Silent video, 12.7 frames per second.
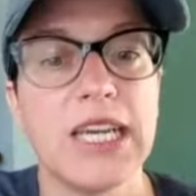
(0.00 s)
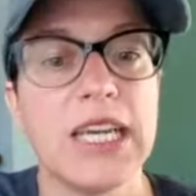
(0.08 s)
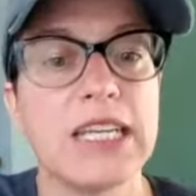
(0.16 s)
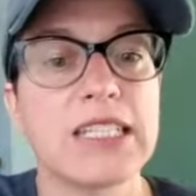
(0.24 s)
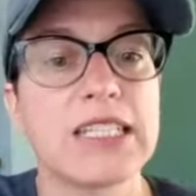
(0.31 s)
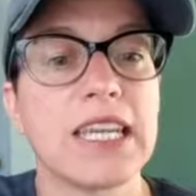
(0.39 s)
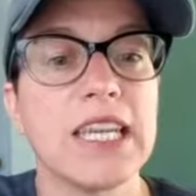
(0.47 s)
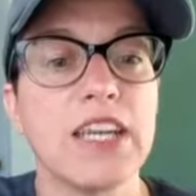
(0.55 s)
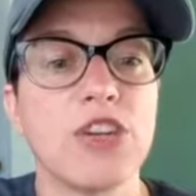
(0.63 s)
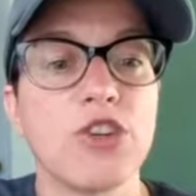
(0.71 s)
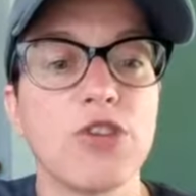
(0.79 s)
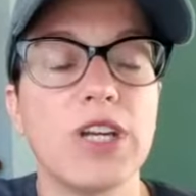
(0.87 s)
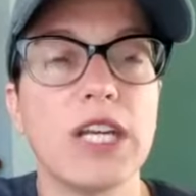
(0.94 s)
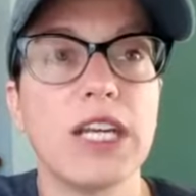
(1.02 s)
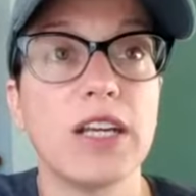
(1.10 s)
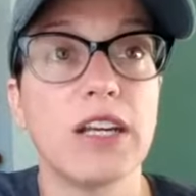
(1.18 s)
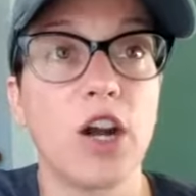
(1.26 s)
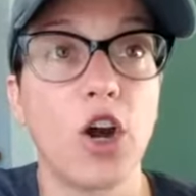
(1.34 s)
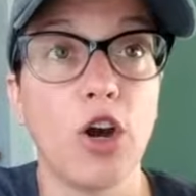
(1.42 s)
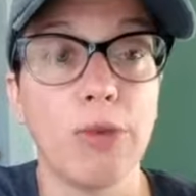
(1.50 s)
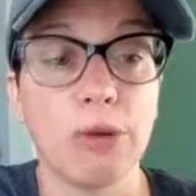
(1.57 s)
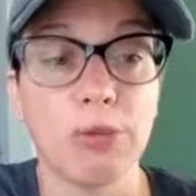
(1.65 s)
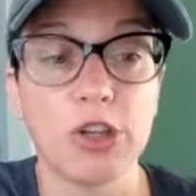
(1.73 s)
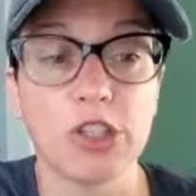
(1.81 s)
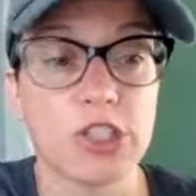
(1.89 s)
It is a key ingredient in home
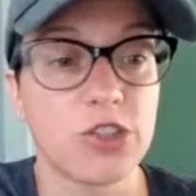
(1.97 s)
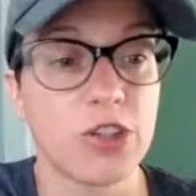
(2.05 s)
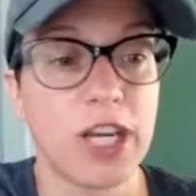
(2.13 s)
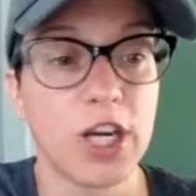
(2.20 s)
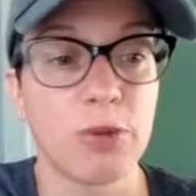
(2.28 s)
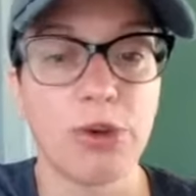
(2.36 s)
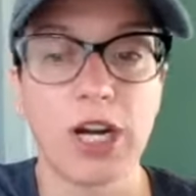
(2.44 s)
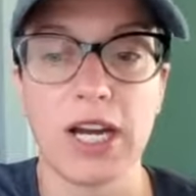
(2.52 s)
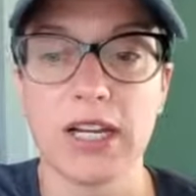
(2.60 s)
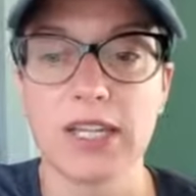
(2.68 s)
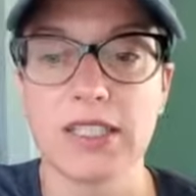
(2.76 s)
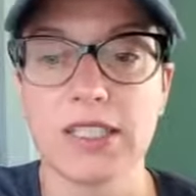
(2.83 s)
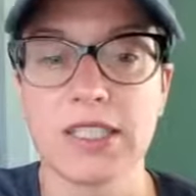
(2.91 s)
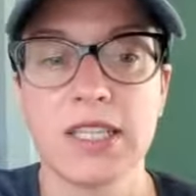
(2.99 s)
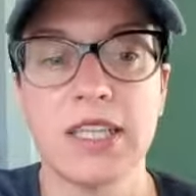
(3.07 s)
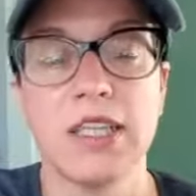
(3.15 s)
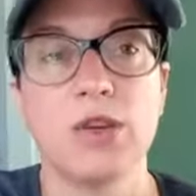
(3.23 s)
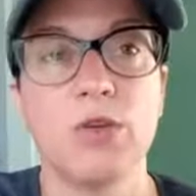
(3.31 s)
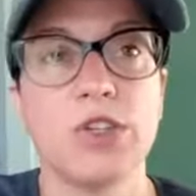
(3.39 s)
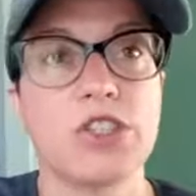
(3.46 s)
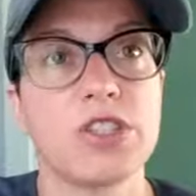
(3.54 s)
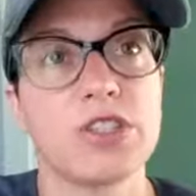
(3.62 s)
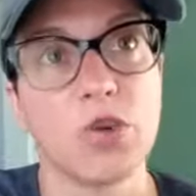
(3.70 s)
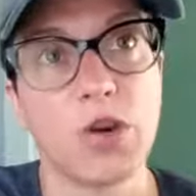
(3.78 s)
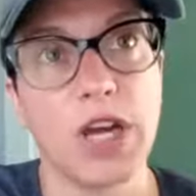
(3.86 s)
and personal care products, which
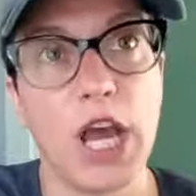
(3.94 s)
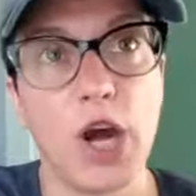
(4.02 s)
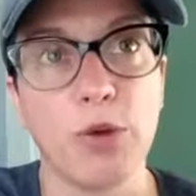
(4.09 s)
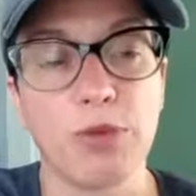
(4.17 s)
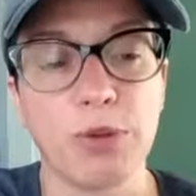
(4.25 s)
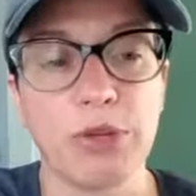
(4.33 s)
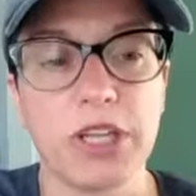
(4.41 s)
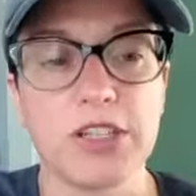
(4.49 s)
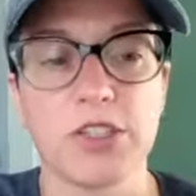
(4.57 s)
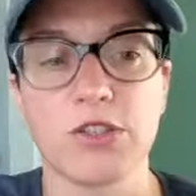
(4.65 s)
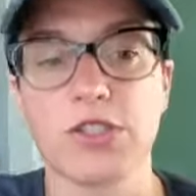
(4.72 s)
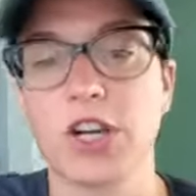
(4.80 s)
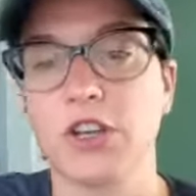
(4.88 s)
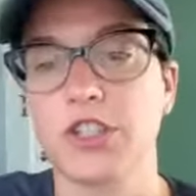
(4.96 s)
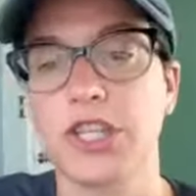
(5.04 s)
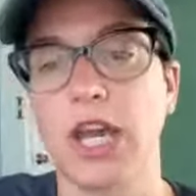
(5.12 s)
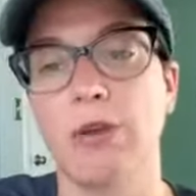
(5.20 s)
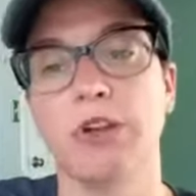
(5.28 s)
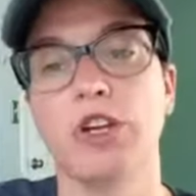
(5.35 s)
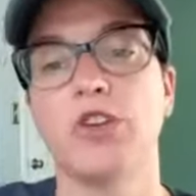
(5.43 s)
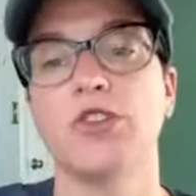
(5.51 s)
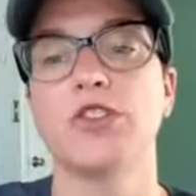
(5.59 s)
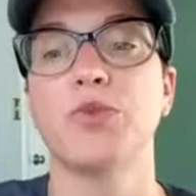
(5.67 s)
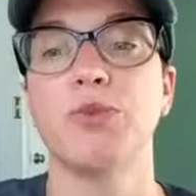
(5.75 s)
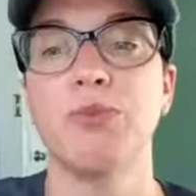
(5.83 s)
is going to help replace those harsh
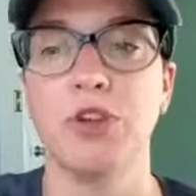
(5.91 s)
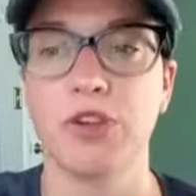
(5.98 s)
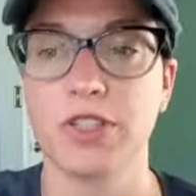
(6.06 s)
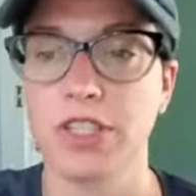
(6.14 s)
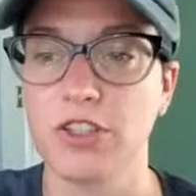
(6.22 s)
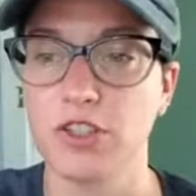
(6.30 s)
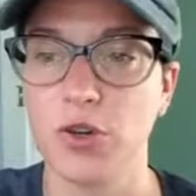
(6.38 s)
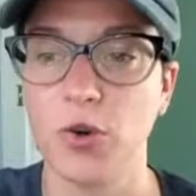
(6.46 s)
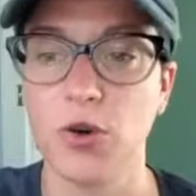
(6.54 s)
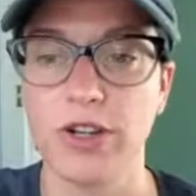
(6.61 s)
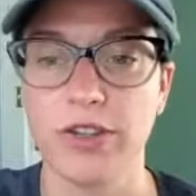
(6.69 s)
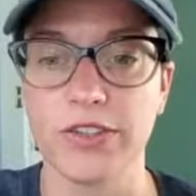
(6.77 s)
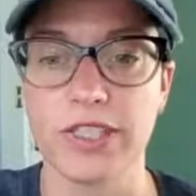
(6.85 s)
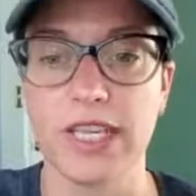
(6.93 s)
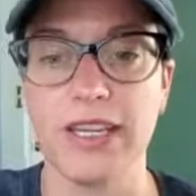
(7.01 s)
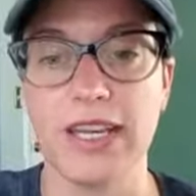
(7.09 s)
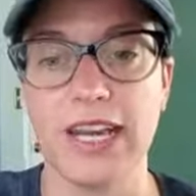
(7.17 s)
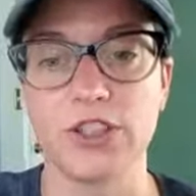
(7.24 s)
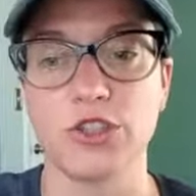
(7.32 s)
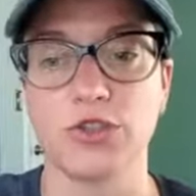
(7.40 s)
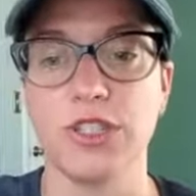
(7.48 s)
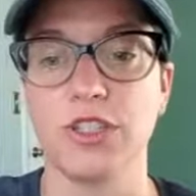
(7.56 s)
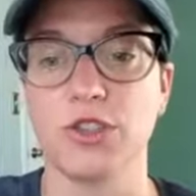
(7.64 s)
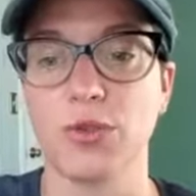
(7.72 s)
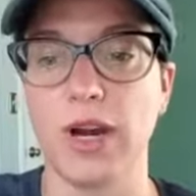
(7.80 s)
chemicals with pure essential oils and
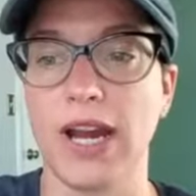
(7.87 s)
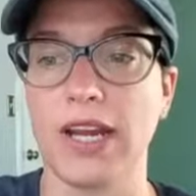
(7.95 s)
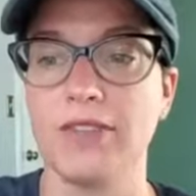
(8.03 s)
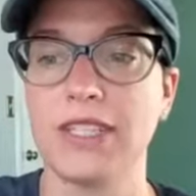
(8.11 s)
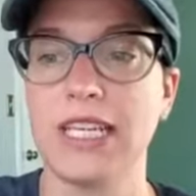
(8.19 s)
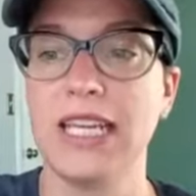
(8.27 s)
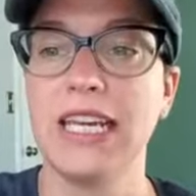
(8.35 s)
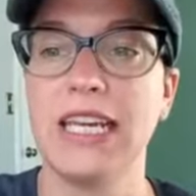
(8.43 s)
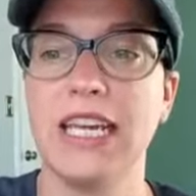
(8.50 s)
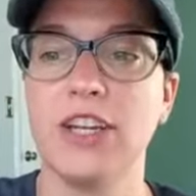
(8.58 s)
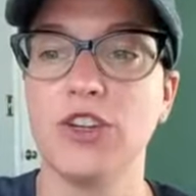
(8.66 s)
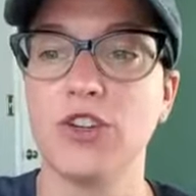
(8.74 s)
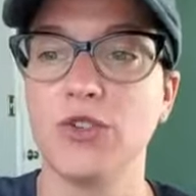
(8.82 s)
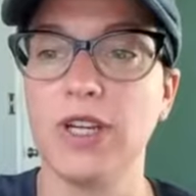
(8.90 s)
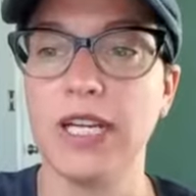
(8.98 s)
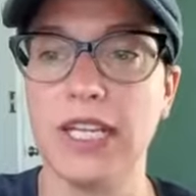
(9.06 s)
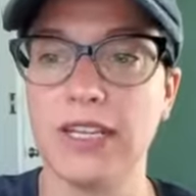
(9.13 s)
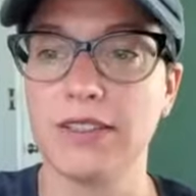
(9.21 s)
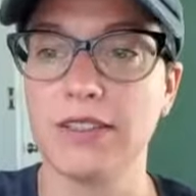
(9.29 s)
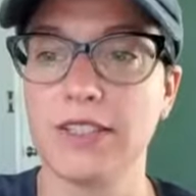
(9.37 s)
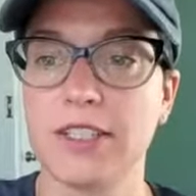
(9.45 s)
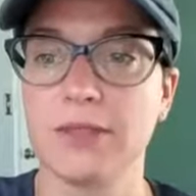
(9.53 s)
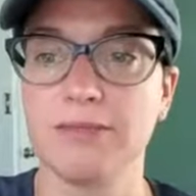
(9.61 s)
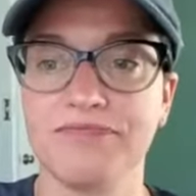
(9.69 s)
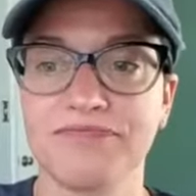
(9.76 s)
naturally derived ingredients.